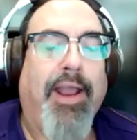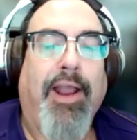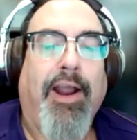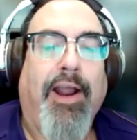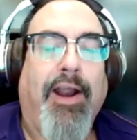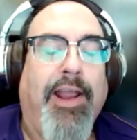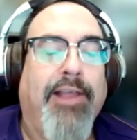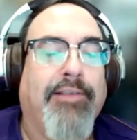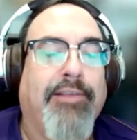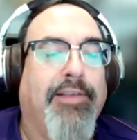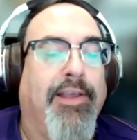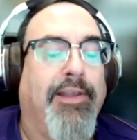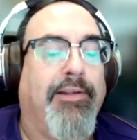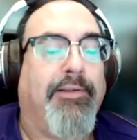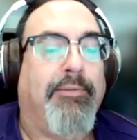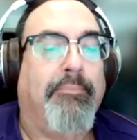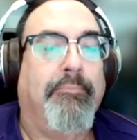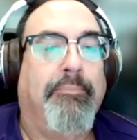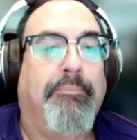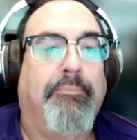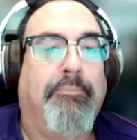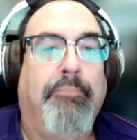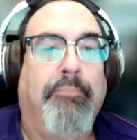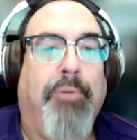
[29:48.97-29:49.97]
Is it
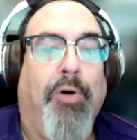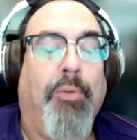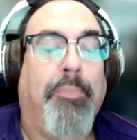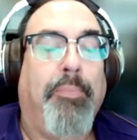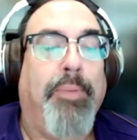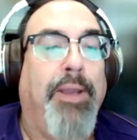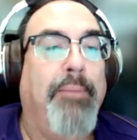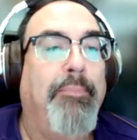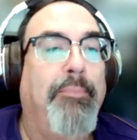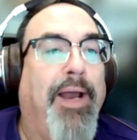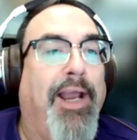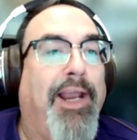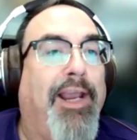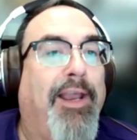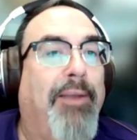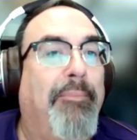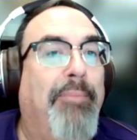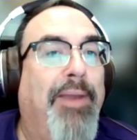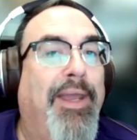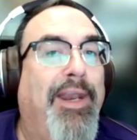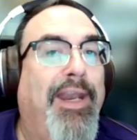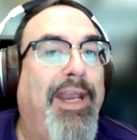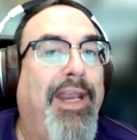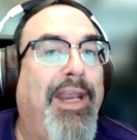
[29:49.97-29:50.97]
bullpen by
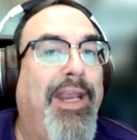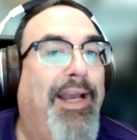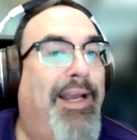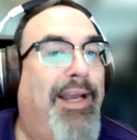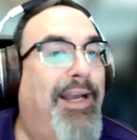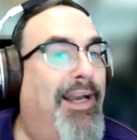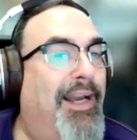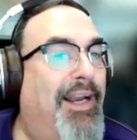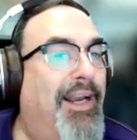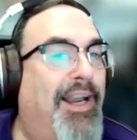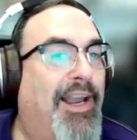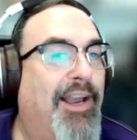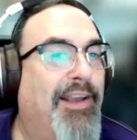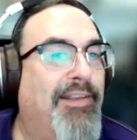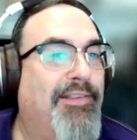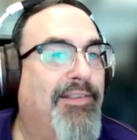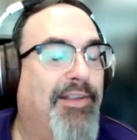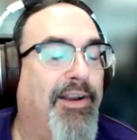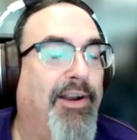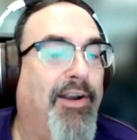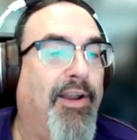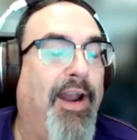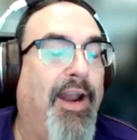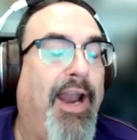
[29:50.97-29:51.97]
committee? Because
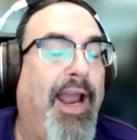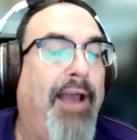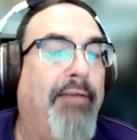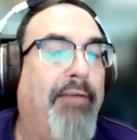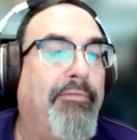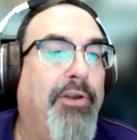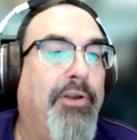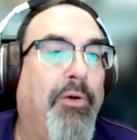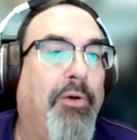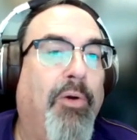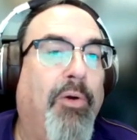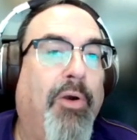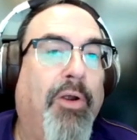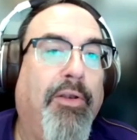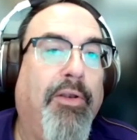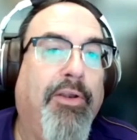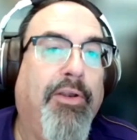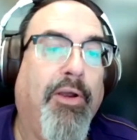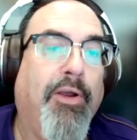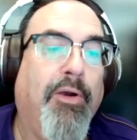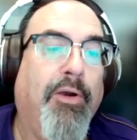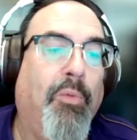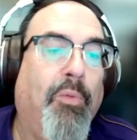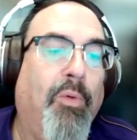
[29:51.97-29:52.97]
they're going to have
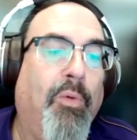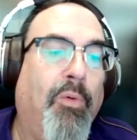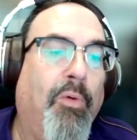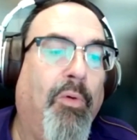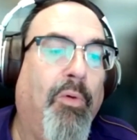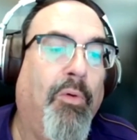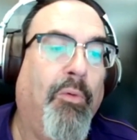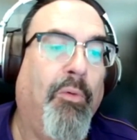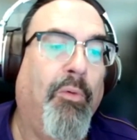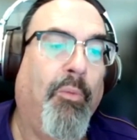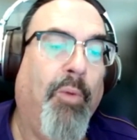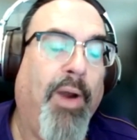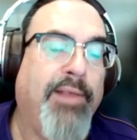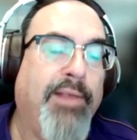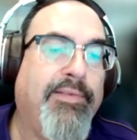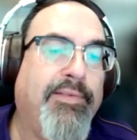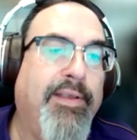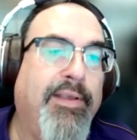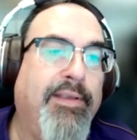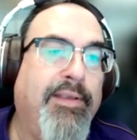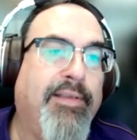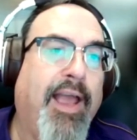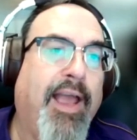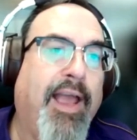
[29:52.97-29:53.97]
to rest
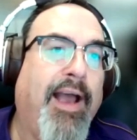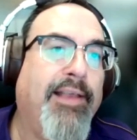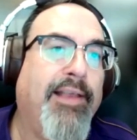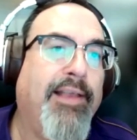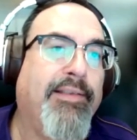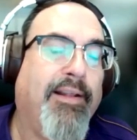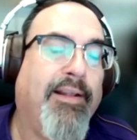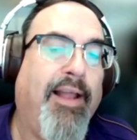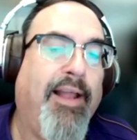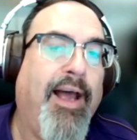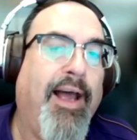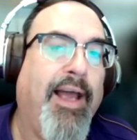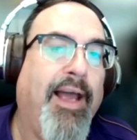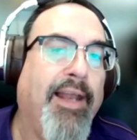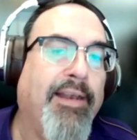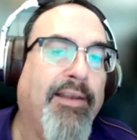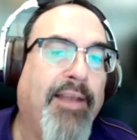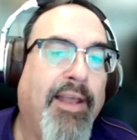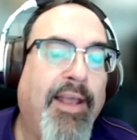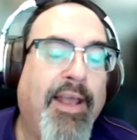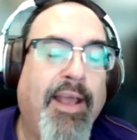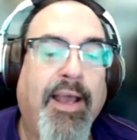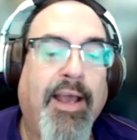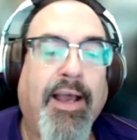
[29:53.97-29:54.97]
these guys a lot
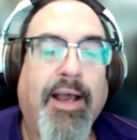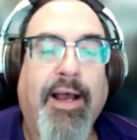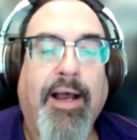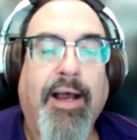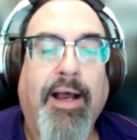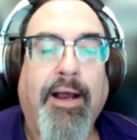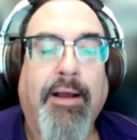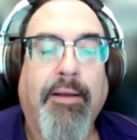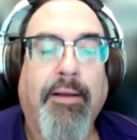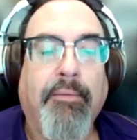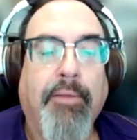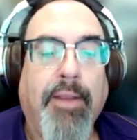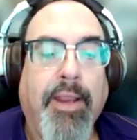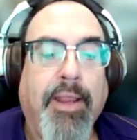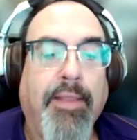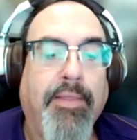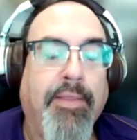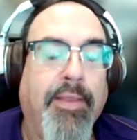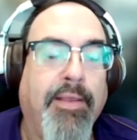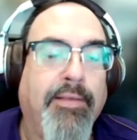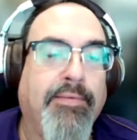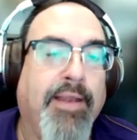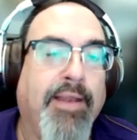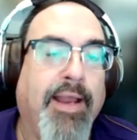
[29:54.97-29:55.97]
in
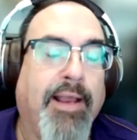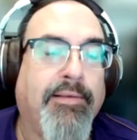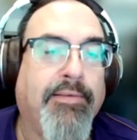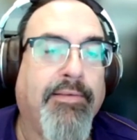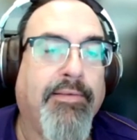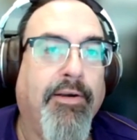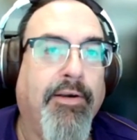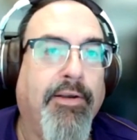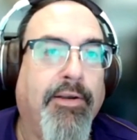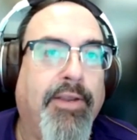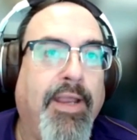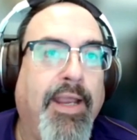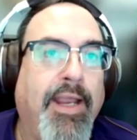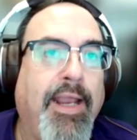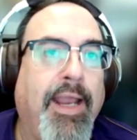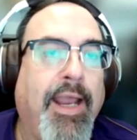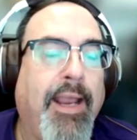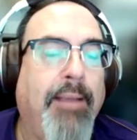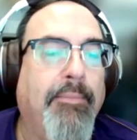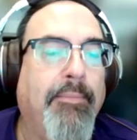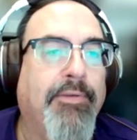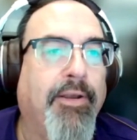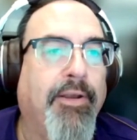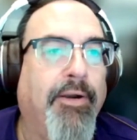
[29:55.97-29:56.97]
these next 13
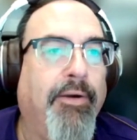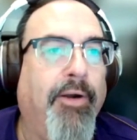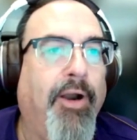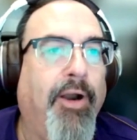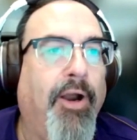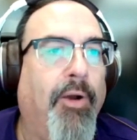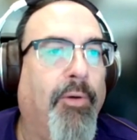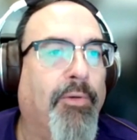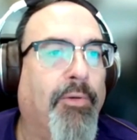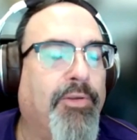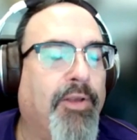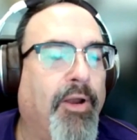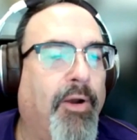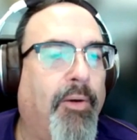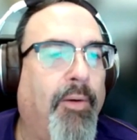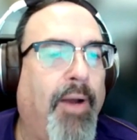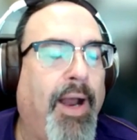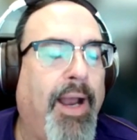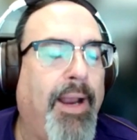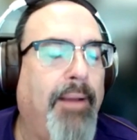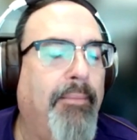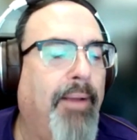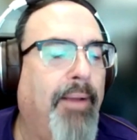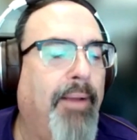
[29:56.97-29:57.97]
games in a row. So
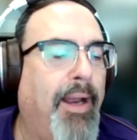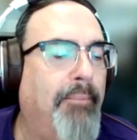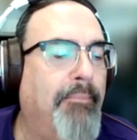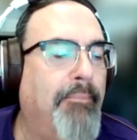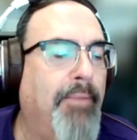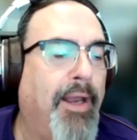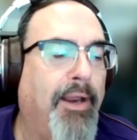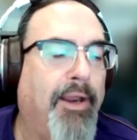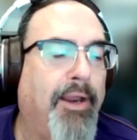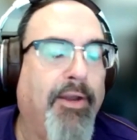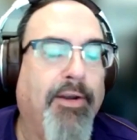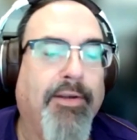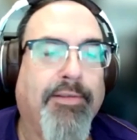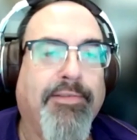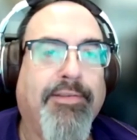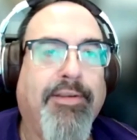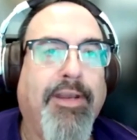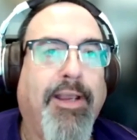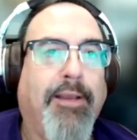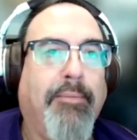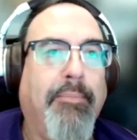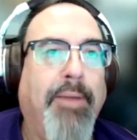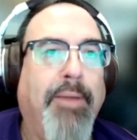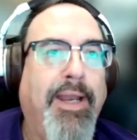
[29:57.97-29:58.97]
I'm not going to
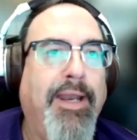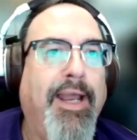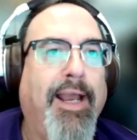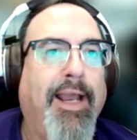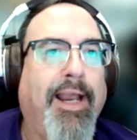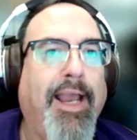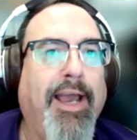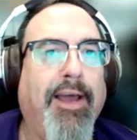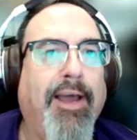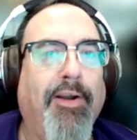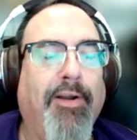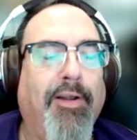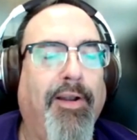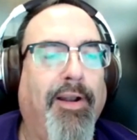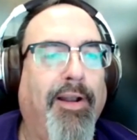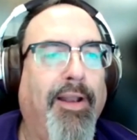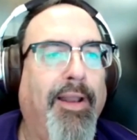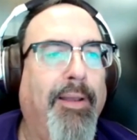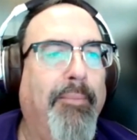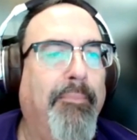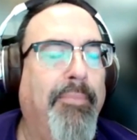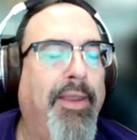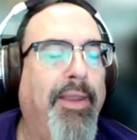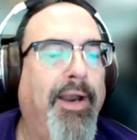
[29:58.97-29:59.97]
stick my neck out on a limb